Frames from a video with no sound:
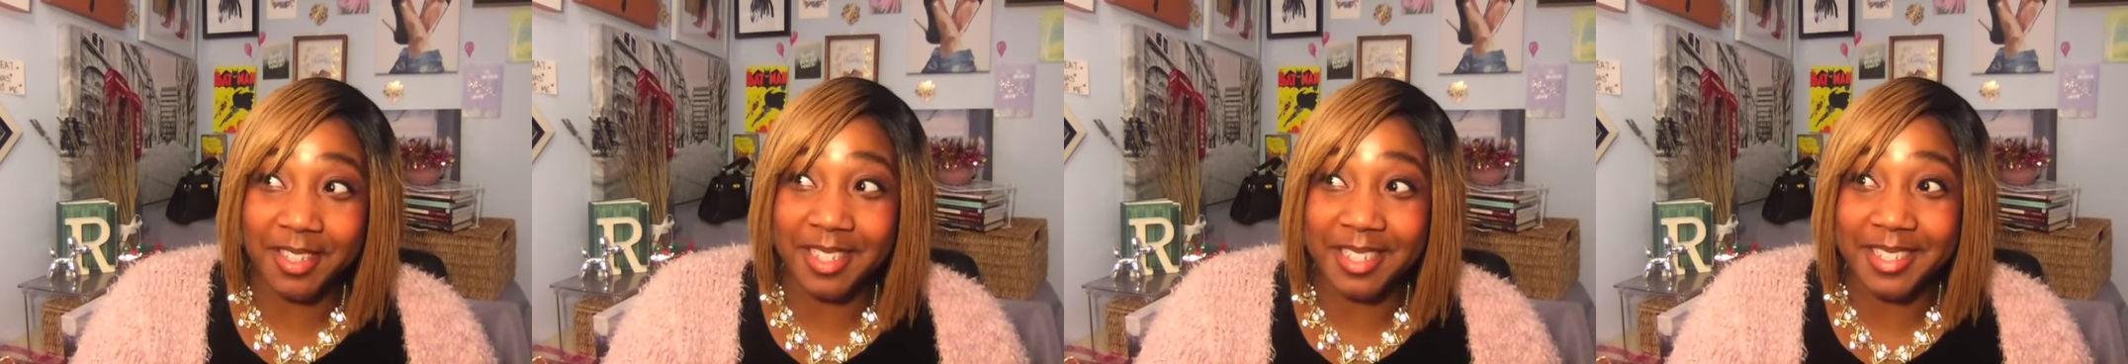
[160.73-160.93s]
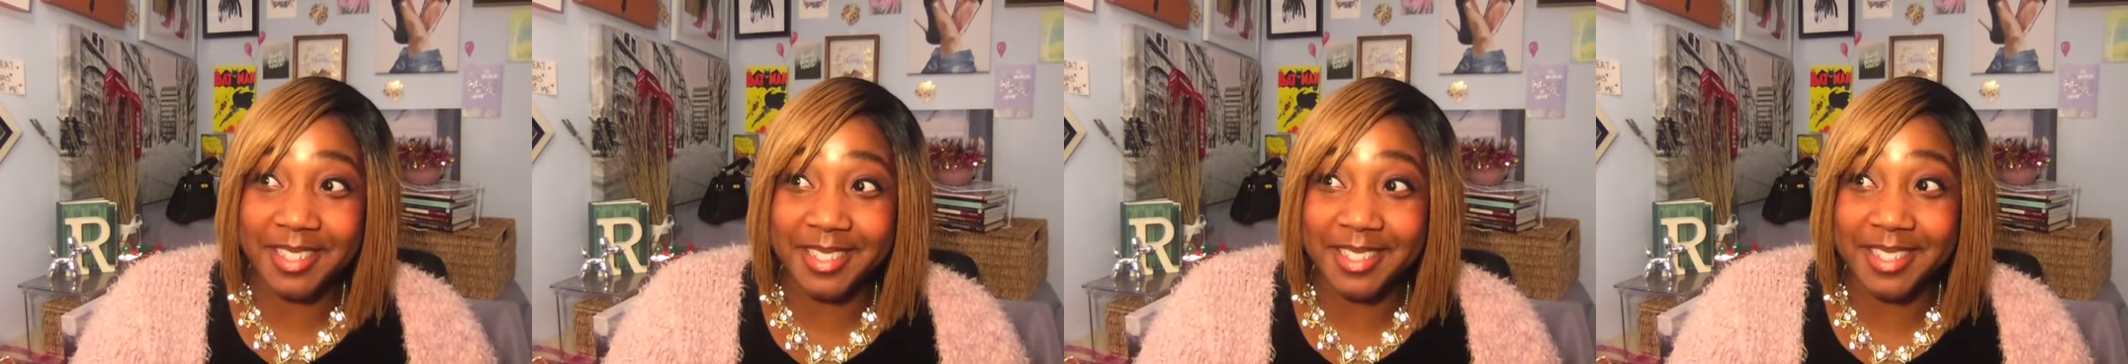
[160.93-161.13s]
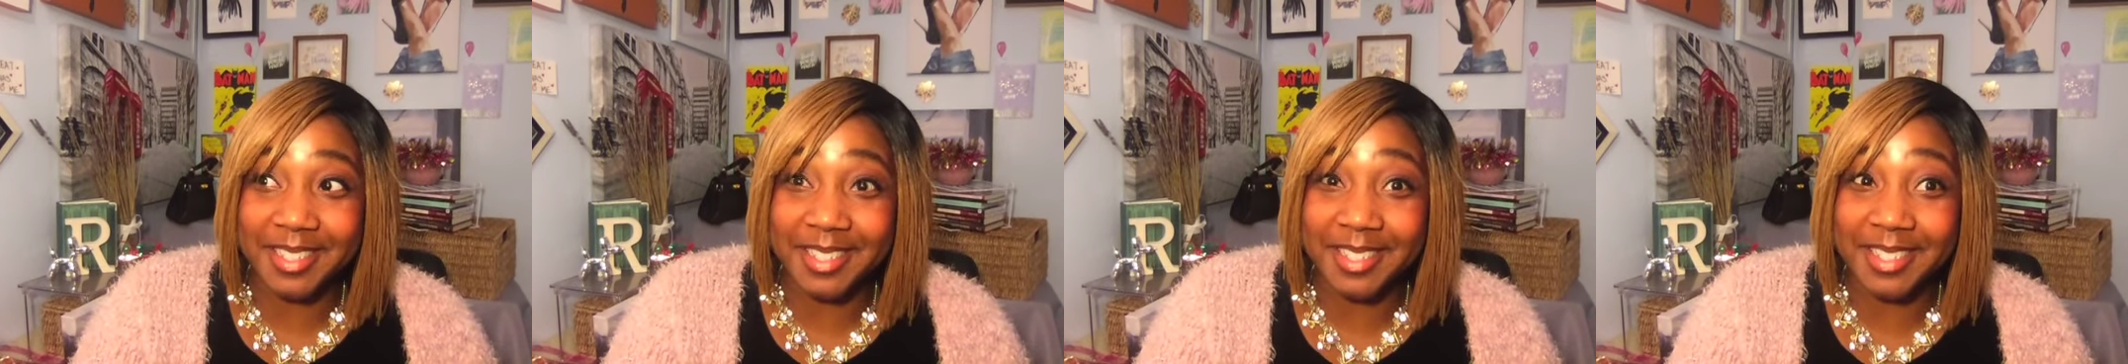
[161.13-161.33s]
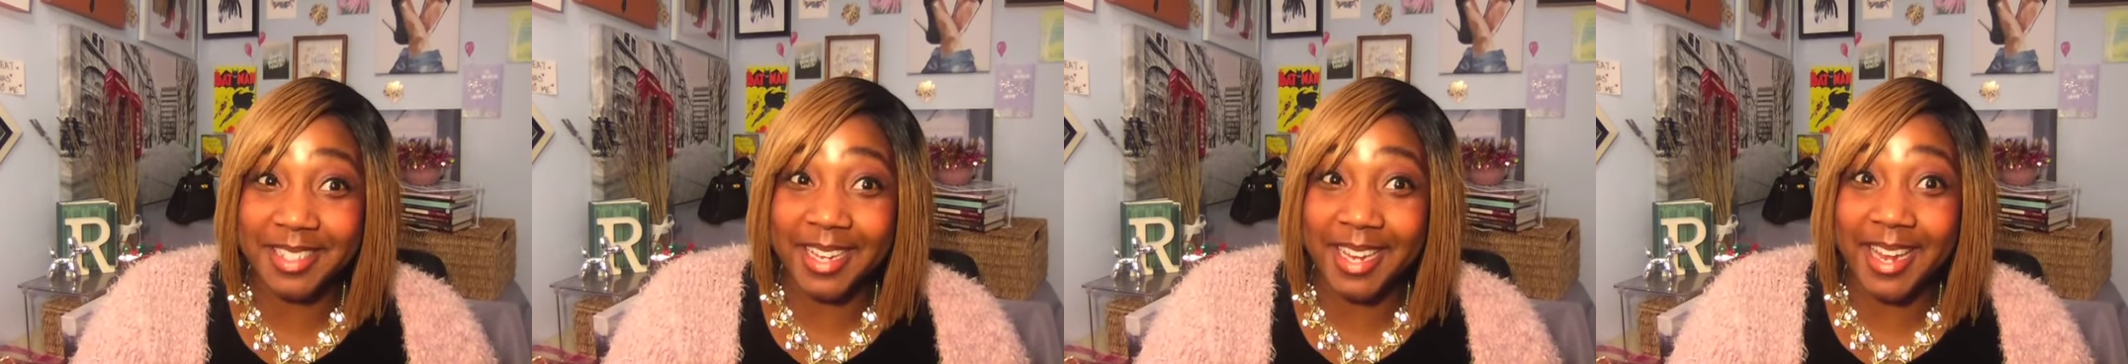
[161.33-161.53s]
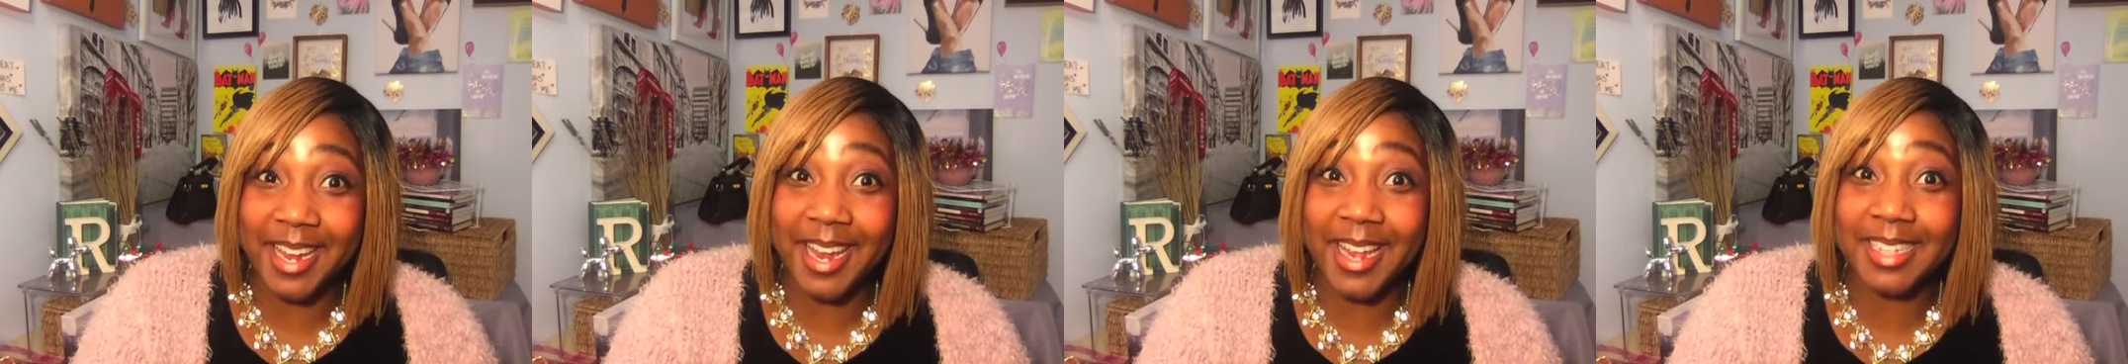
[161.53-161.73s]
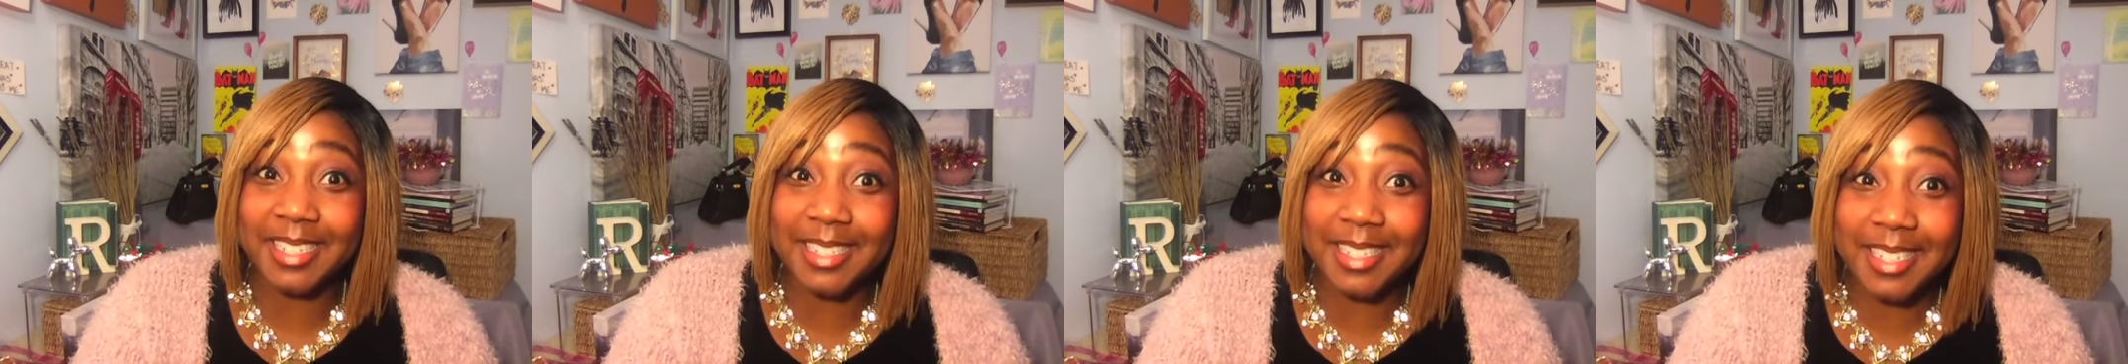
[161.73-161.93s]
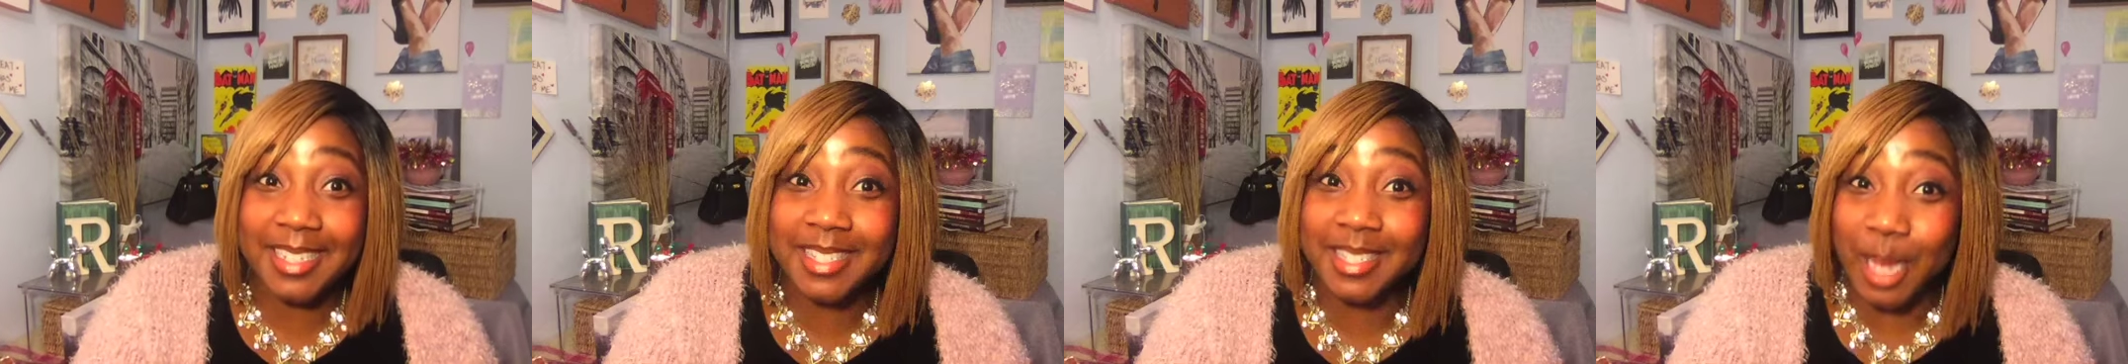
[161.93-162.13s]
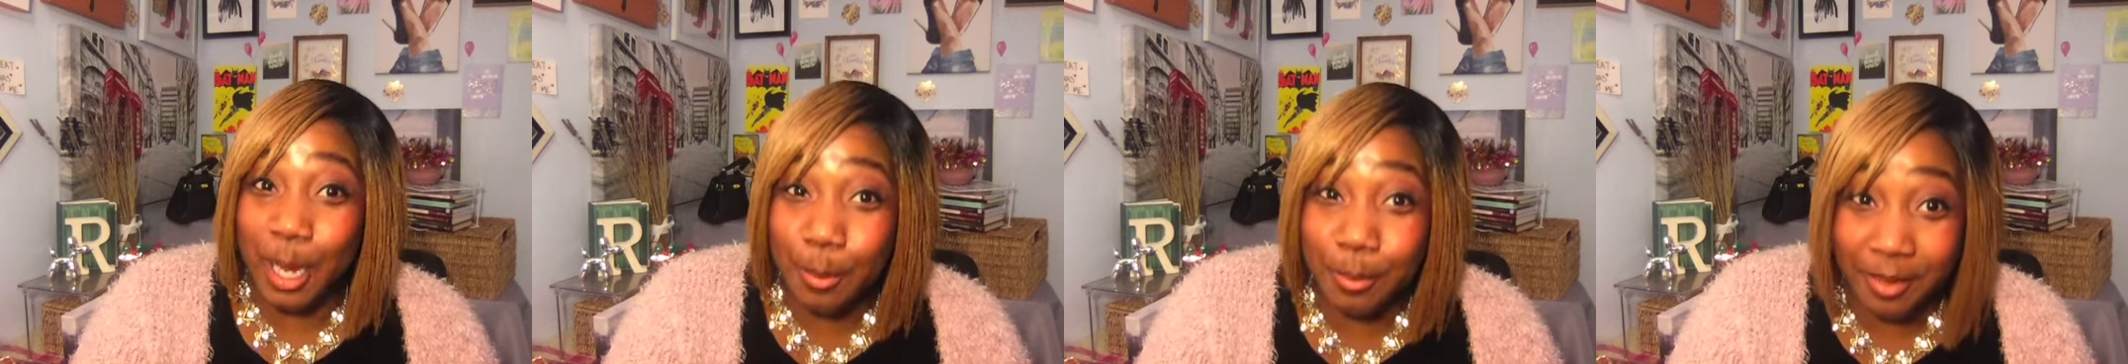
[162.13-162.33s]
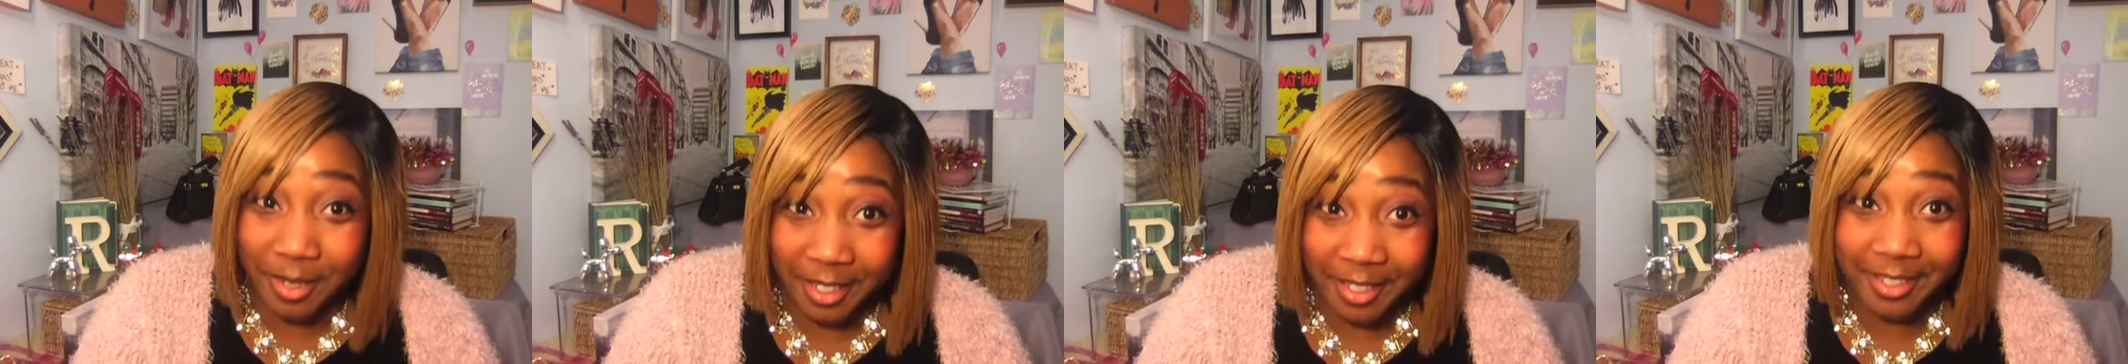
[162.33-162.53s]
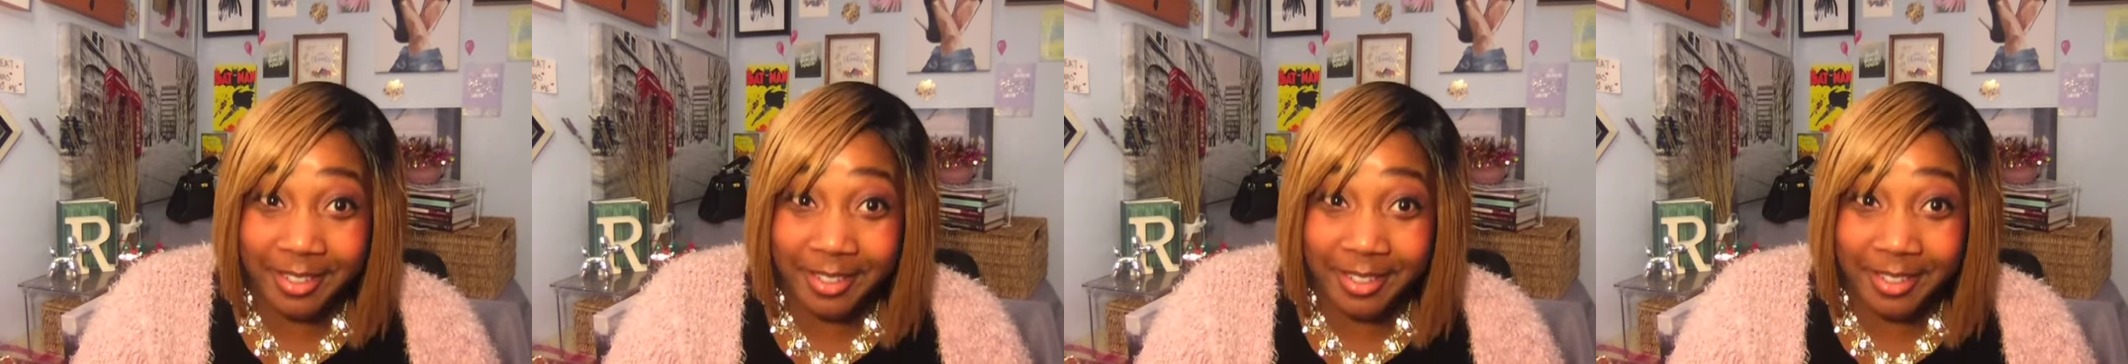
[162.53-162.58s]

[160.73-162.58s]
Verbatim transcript: is it's December.